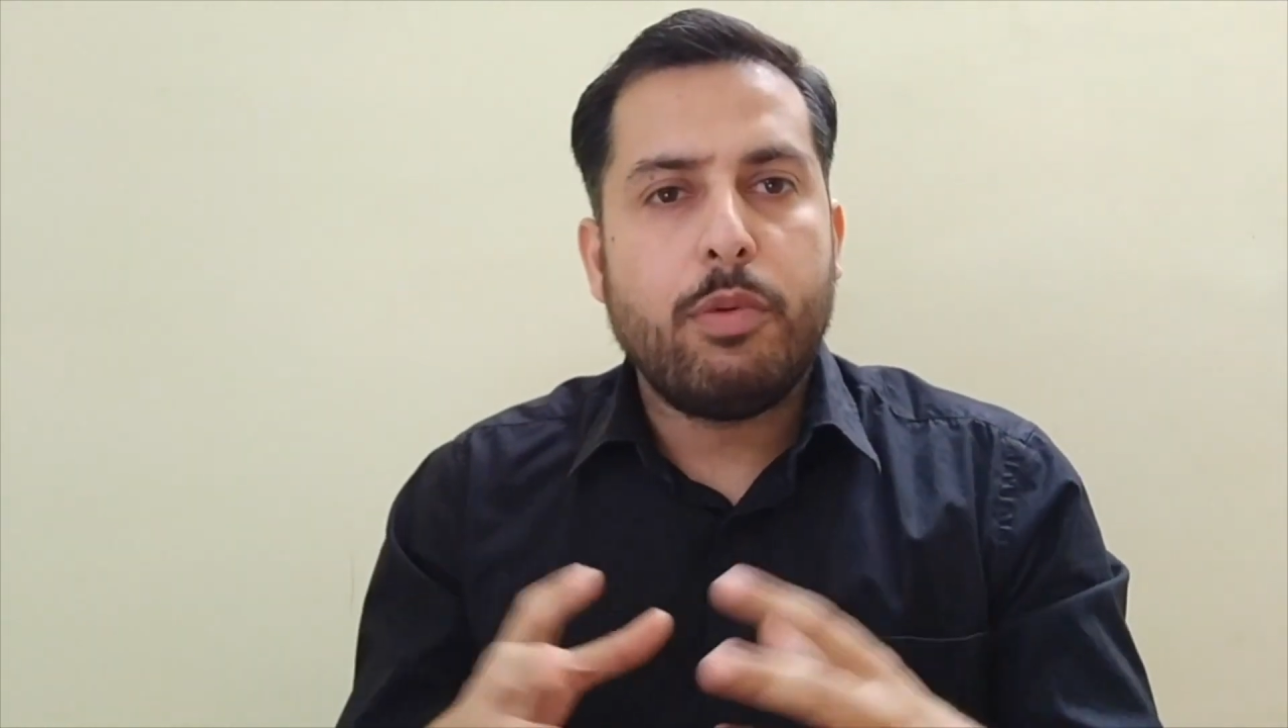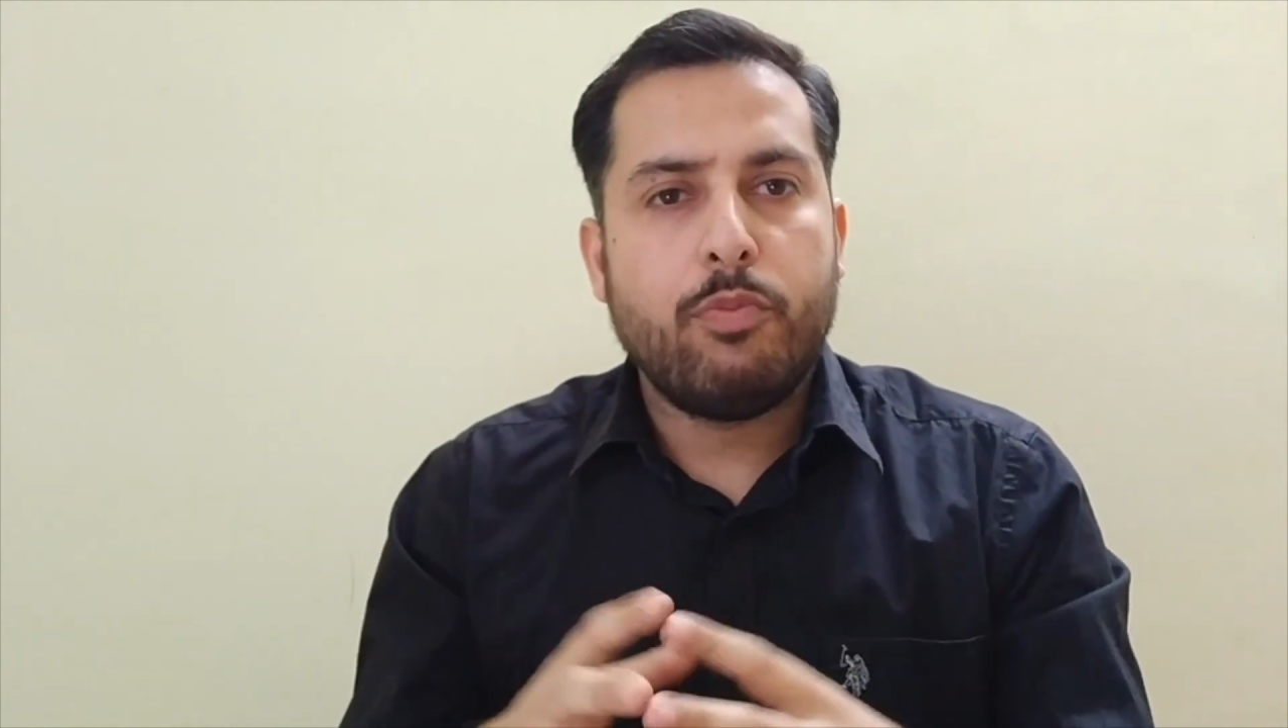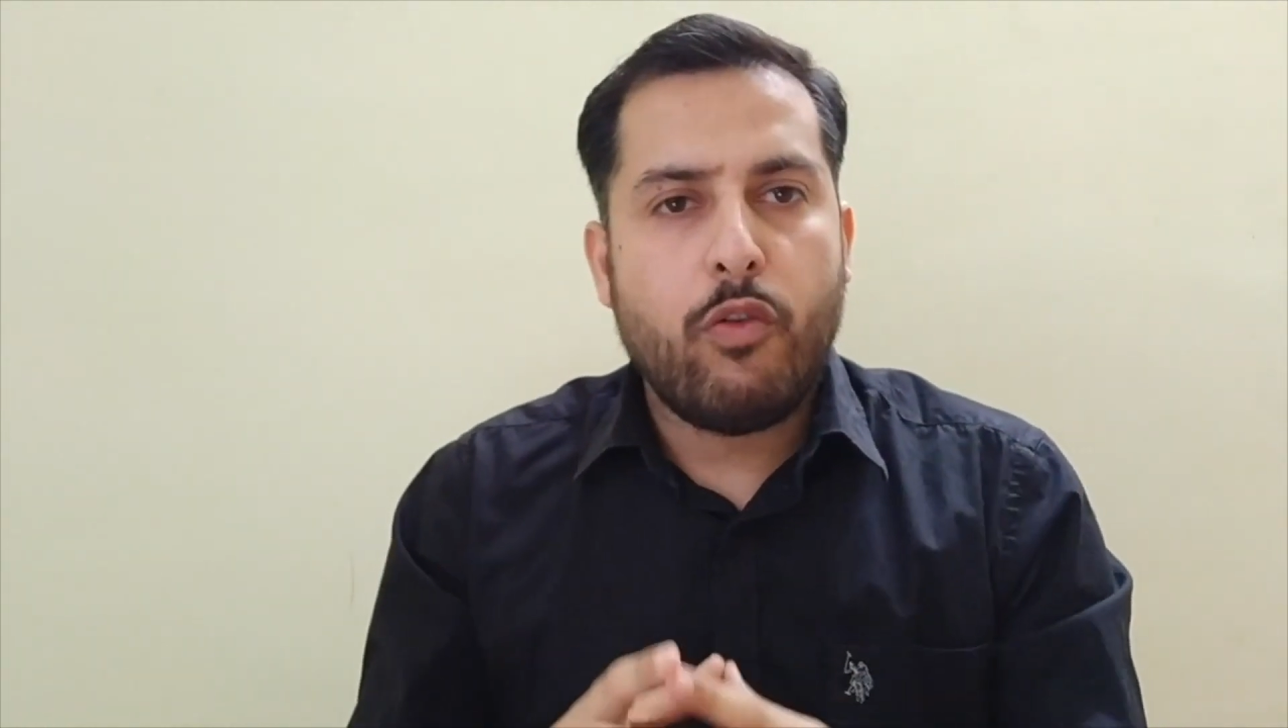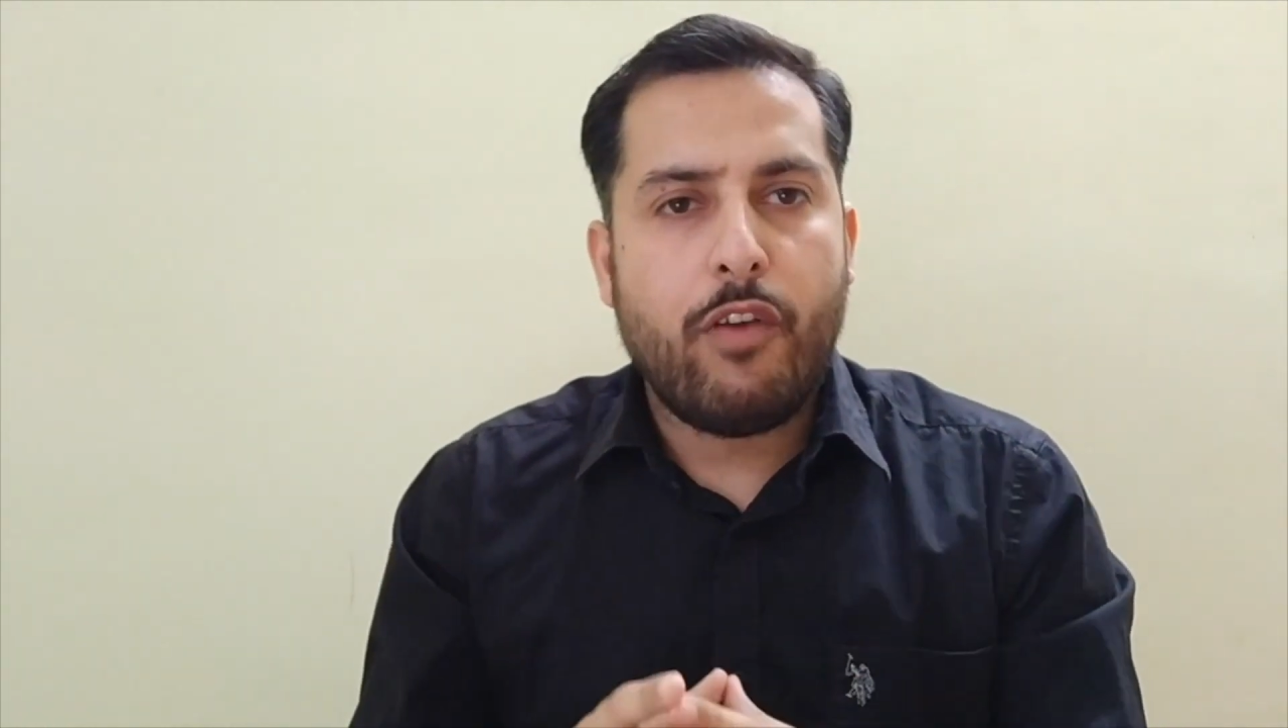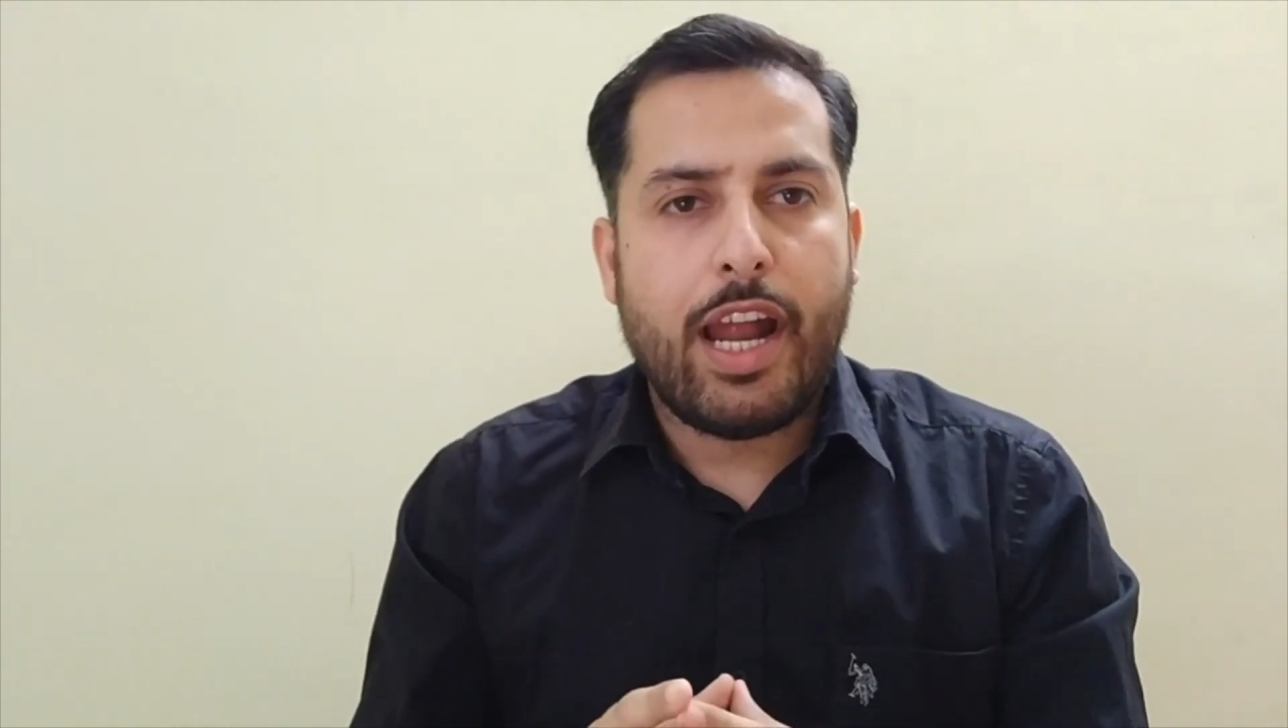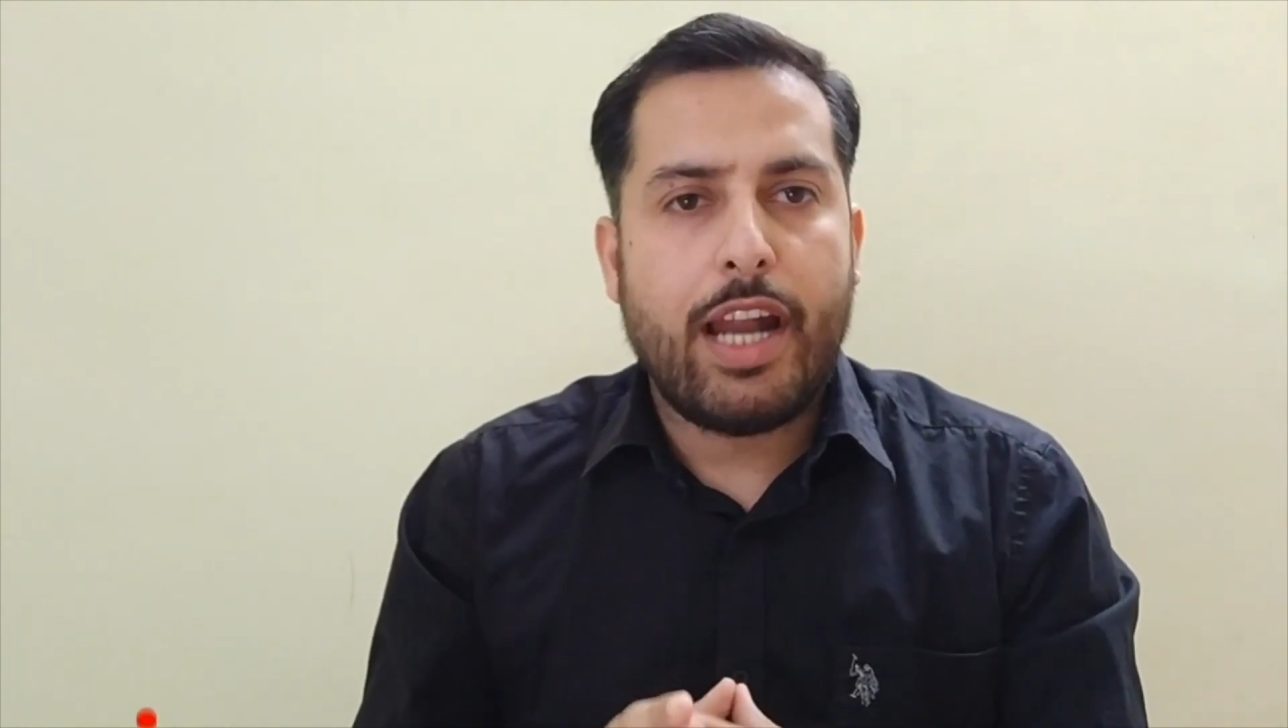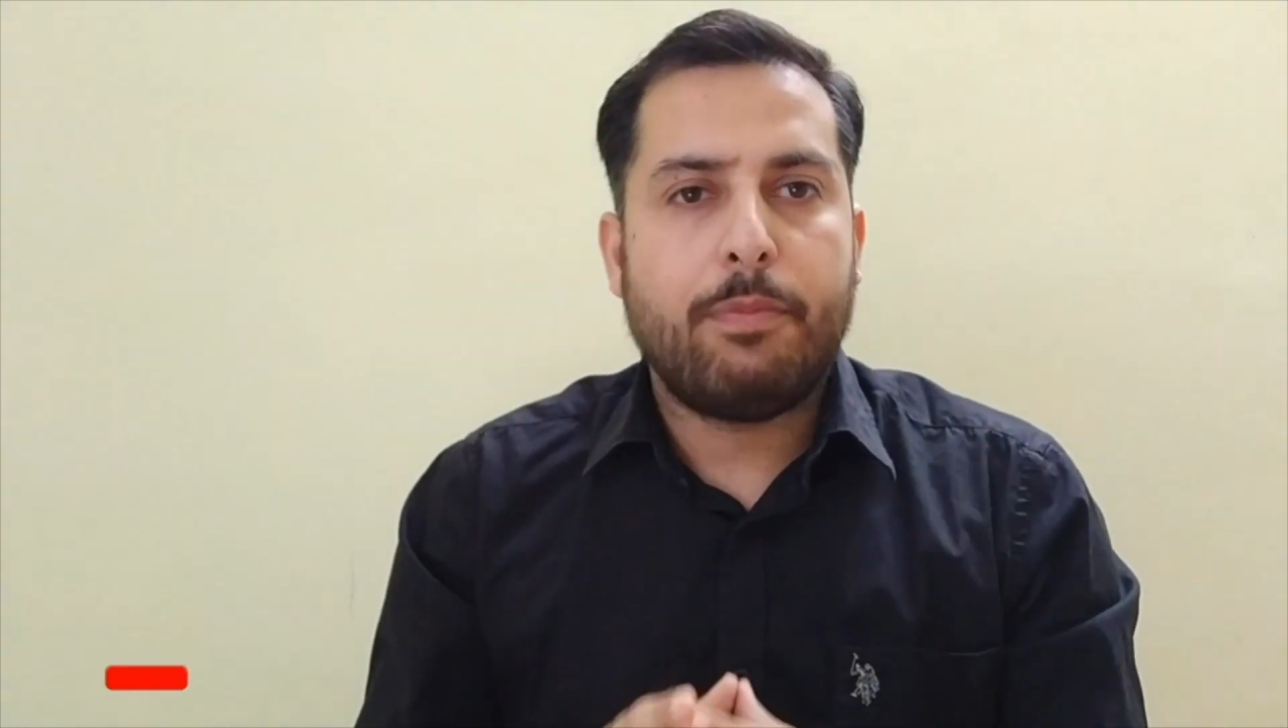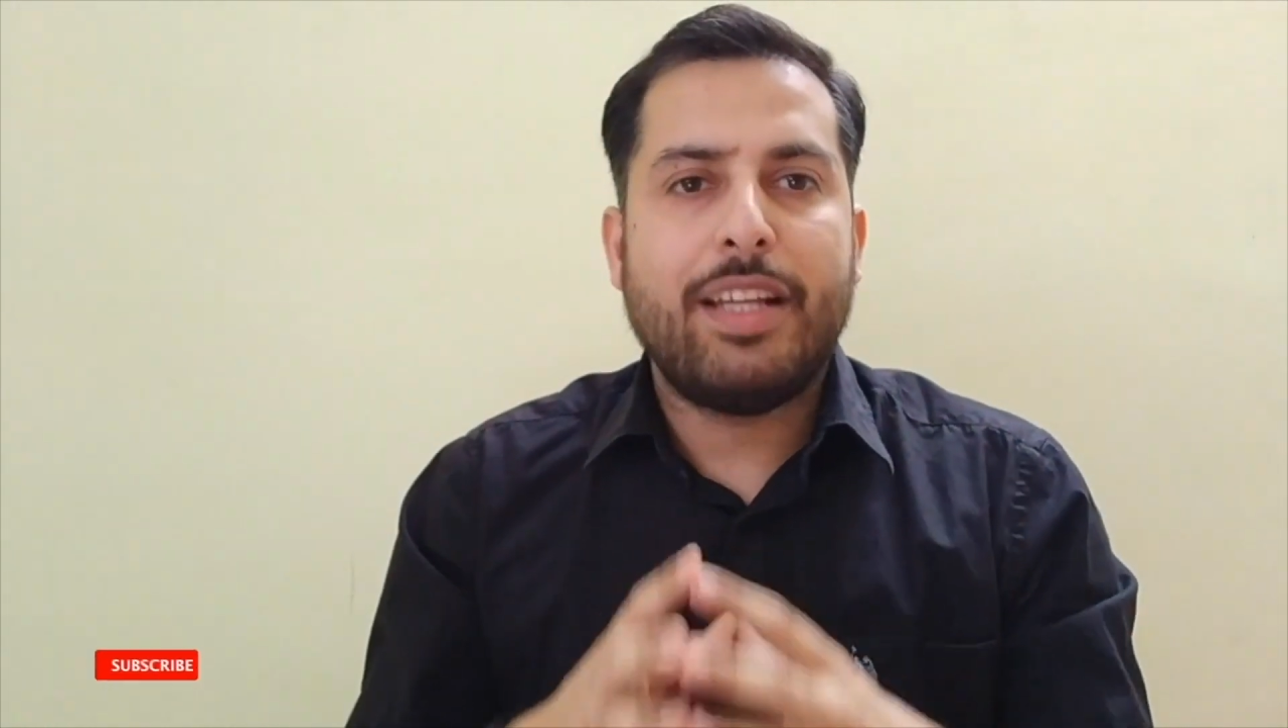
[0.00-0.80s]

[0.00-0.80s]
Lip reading: move ahead,